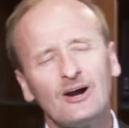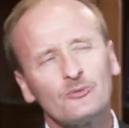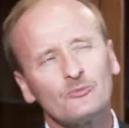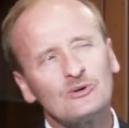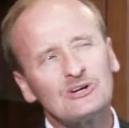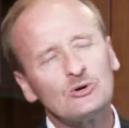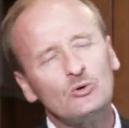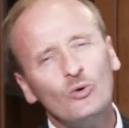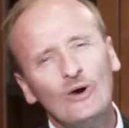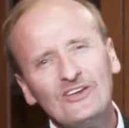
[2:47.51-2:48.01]
a
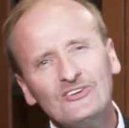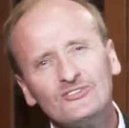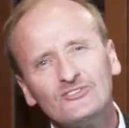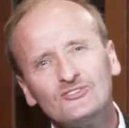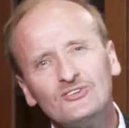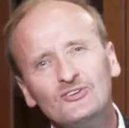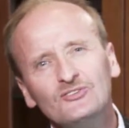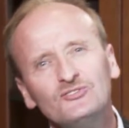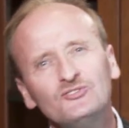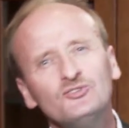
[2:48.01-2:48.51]

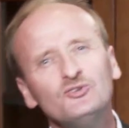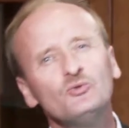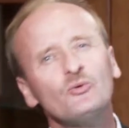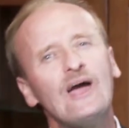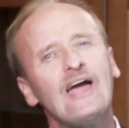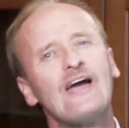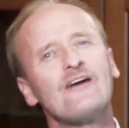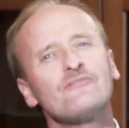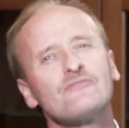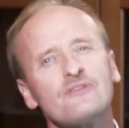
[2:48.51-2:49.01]
request to do
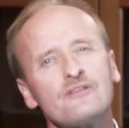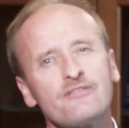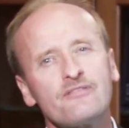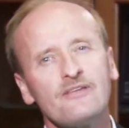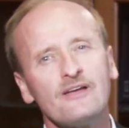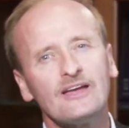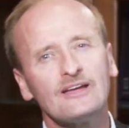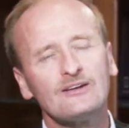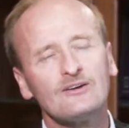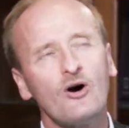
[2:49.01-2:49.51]

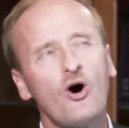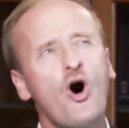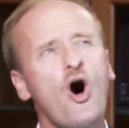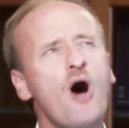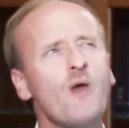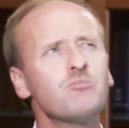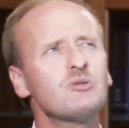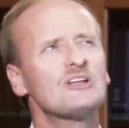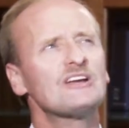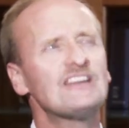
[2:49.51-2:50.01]
everything
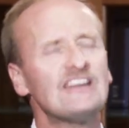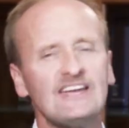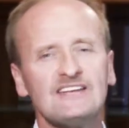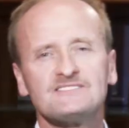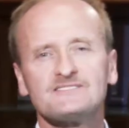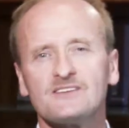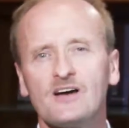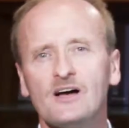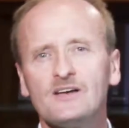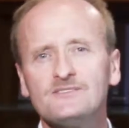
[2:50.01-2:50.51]

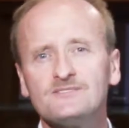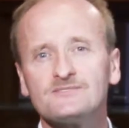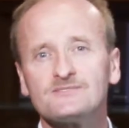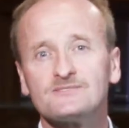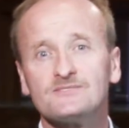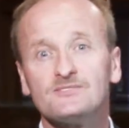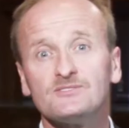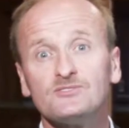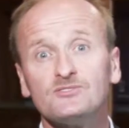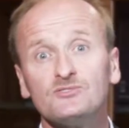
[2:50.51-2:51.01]
obligates us
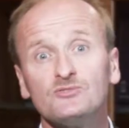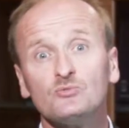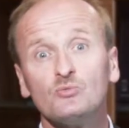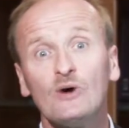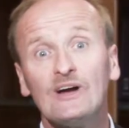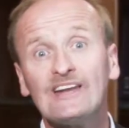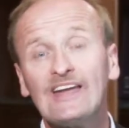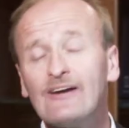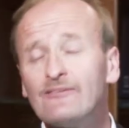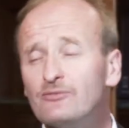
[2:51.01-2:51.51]
to do
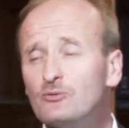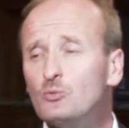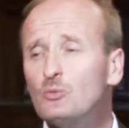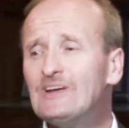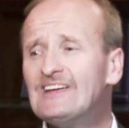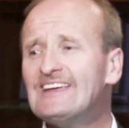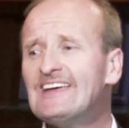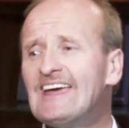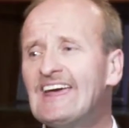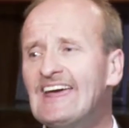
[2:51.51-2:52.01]
whatever
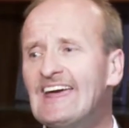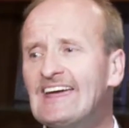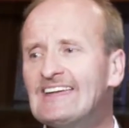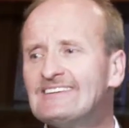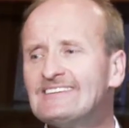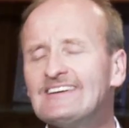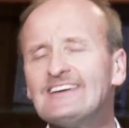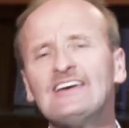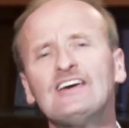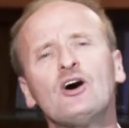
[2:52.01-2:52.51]
we
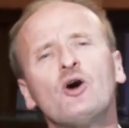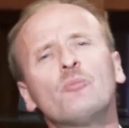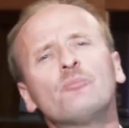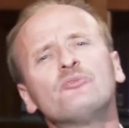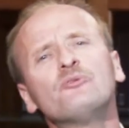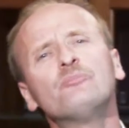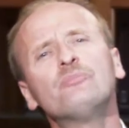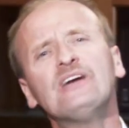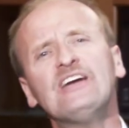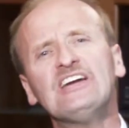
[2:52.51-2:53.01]
can to
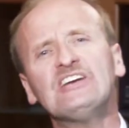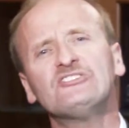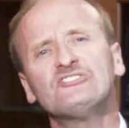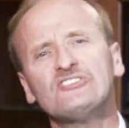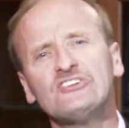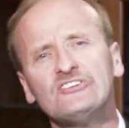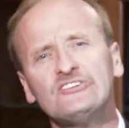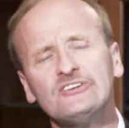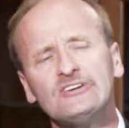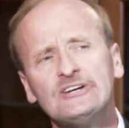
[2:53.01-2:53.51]
help the
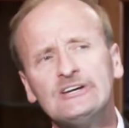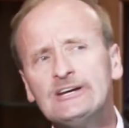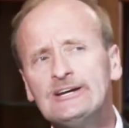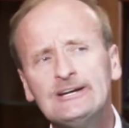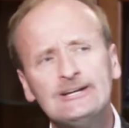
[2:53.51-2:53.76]
patient.